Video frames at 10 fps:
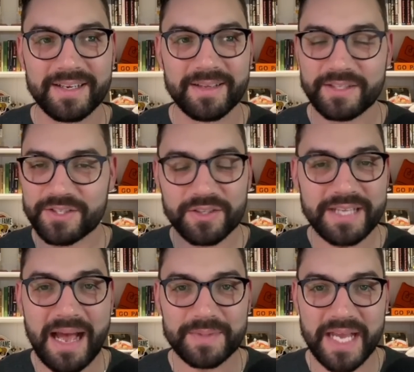Still
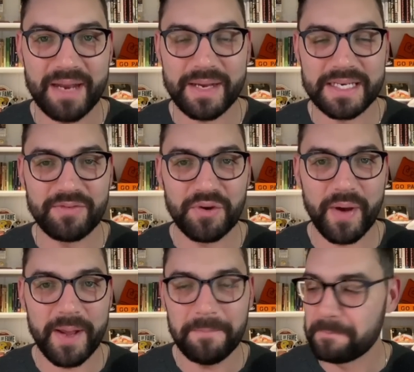top 10 by
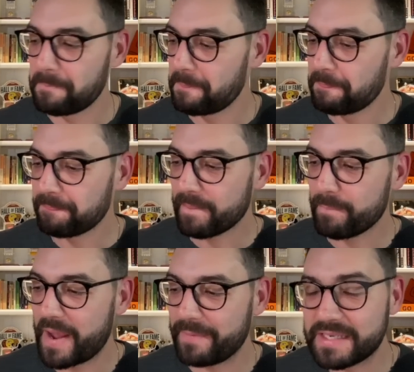DVOA. And